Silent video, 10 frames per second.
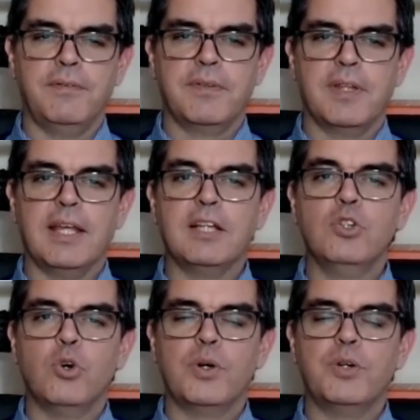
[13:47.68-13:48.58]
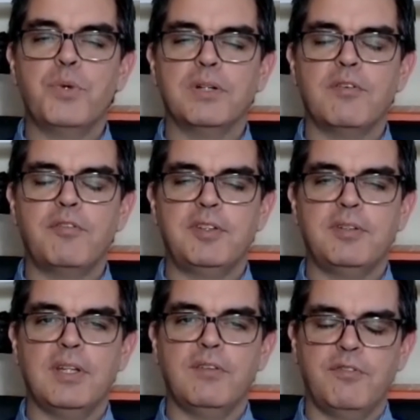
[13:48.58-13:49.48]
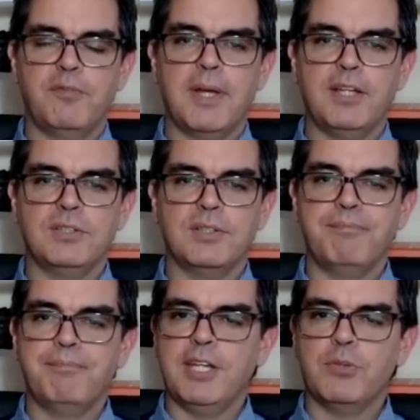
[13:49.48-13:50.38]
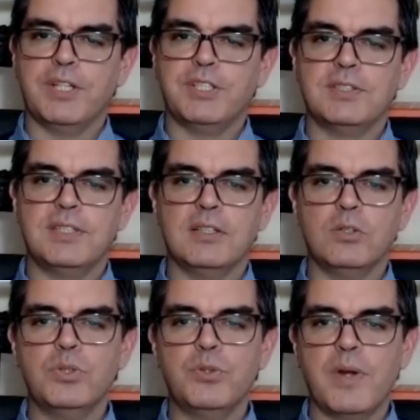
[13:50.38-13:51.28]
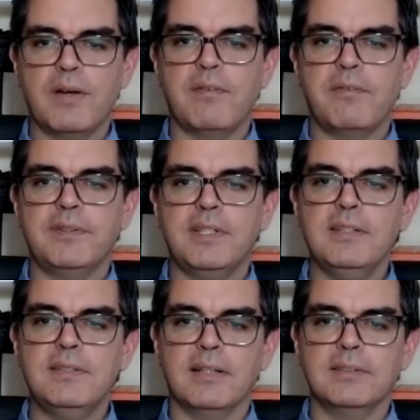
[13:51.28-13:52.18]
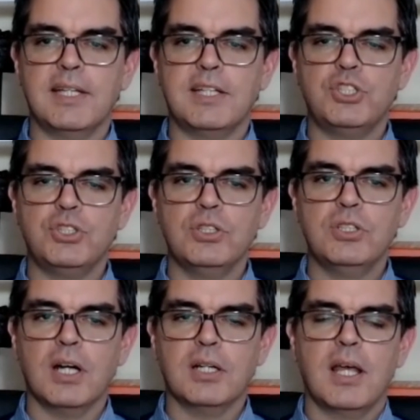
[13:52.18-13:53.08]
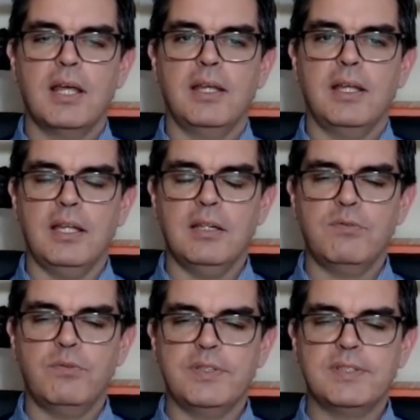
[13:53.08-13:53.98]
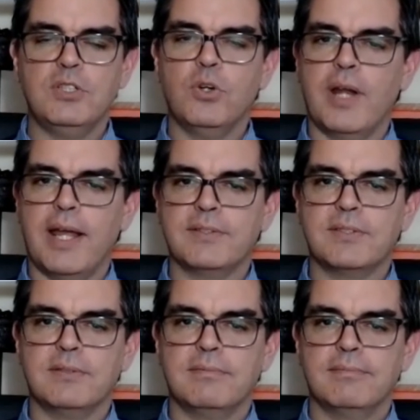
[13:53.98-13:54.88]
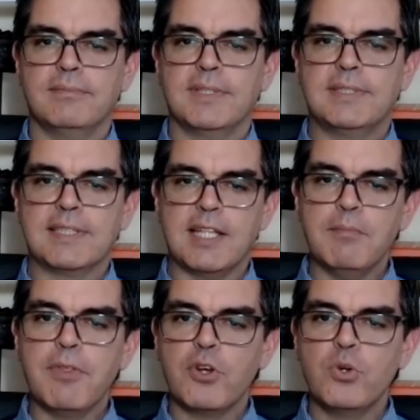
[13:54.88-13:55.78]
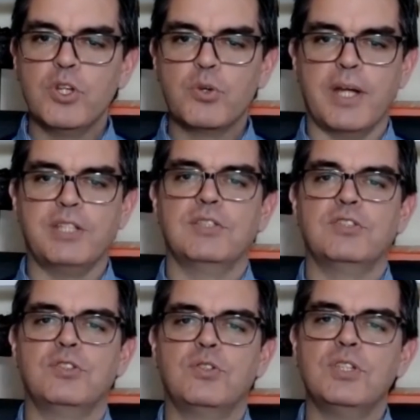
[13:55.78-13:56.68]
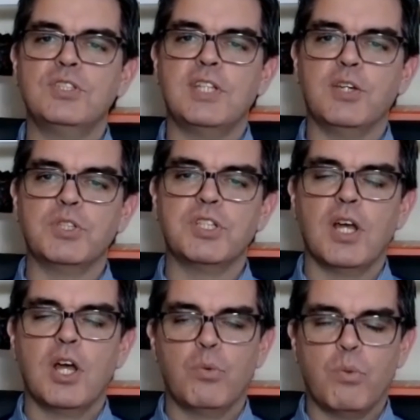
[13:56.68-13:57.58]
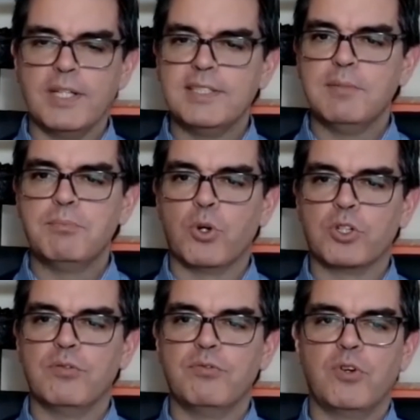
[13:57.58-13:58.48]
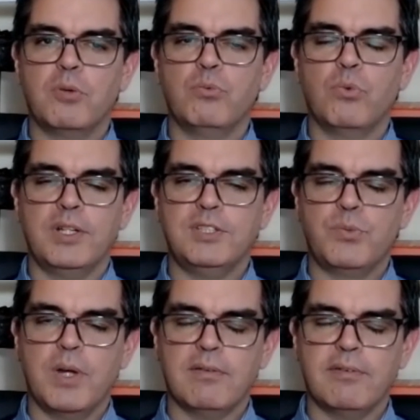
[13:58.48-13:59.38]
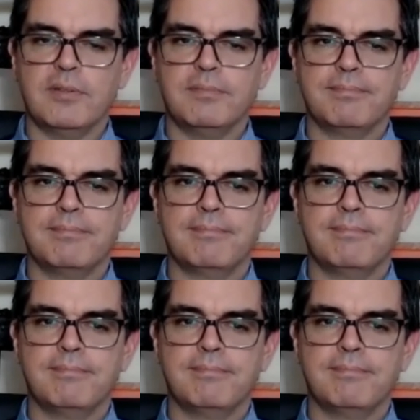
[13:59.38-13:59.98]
Fifth, ignore irrelevant information. Many questions include irrelevant details that should not influence your answer. Skim through the questions to distinguish what is important from what is irrelevant.